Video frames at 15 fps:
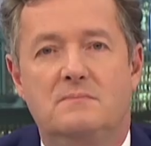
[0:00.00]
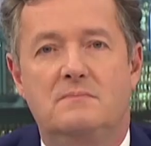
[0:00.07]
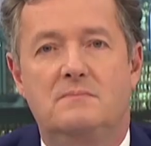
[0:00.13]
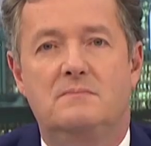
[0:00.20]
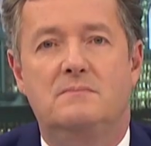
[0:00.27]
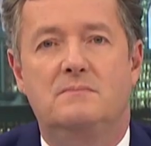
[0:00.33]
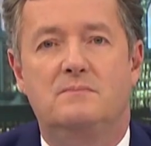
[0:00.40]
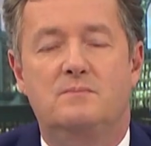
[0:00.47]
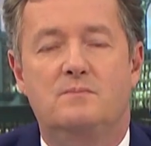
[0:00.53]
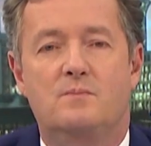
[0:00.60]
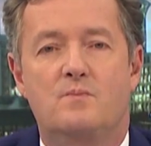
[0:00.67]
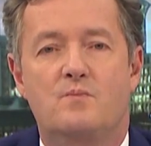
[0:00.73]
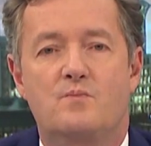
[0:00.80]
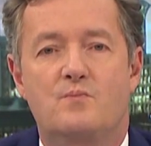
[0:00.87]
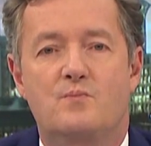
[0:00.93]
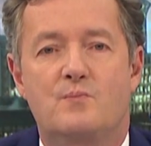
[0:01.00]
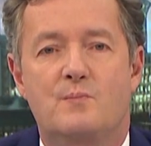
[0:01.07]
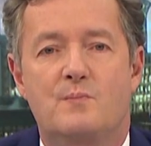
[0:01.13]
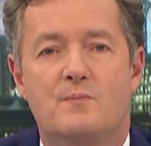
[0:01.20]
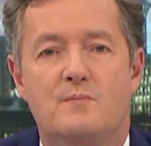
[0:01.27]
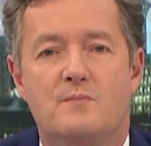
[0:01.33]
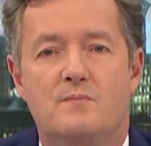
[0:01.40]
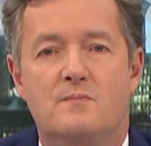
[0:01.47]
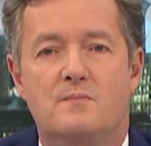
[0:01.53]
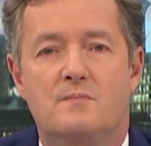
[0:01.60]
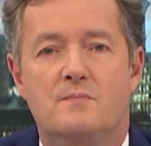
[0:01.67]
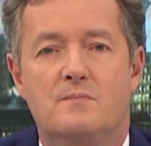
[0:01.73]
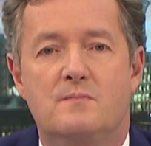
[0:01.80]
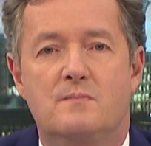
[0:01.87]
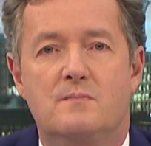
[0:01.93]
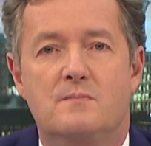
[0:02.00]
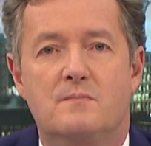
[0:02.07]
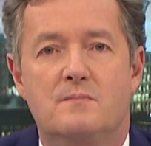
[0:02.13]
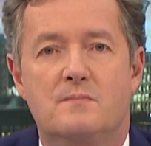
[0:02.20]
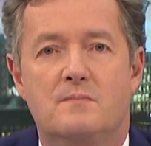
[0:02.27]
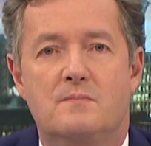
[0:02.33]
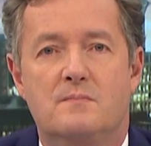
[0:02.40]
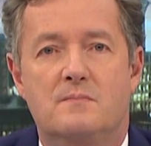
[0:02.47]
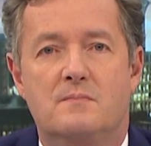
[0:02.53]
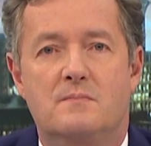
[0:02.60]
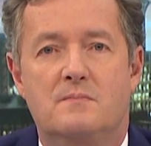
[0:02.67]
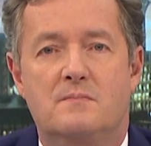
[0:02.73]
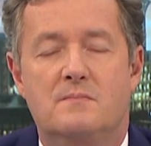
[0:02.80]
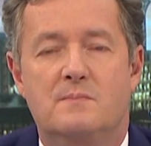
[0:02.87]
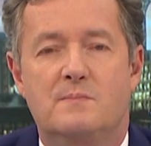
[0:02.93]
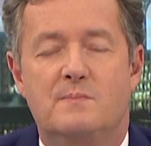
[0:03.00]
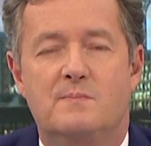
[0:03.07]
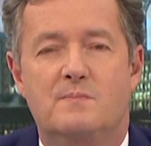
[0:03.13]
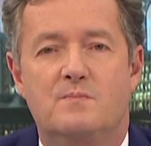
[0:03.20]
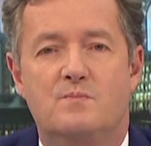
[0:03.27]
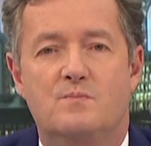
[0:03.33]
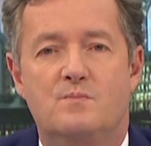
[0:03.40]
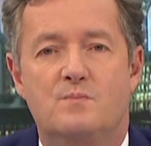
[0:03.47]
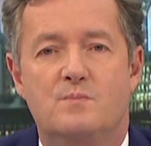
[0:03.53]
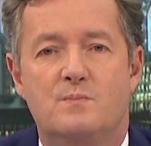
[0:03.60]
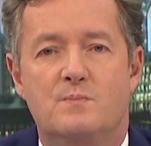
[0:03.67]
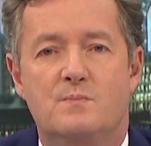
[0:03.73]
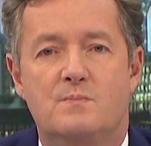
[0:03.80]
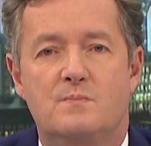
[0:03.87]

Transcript: (not speaking)